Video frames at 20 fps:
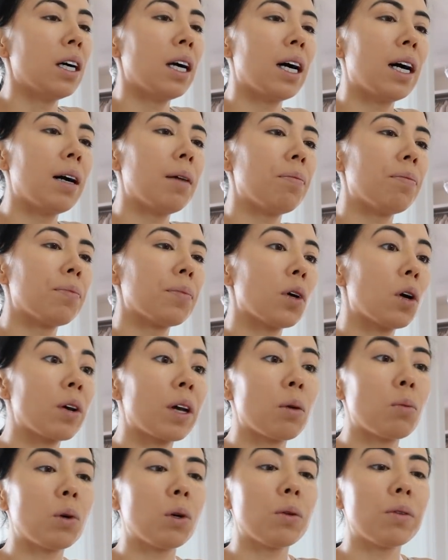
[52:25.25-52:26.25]
Um,
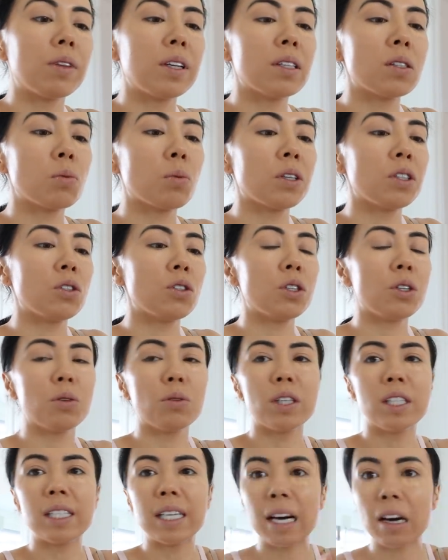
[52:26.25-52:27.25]
okay, well, this one
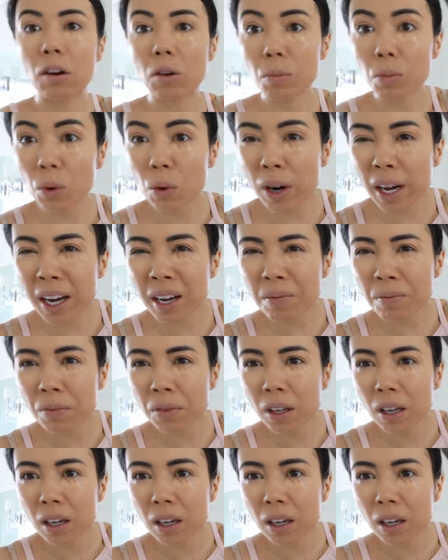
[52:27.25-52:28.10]
too, the Down Boy.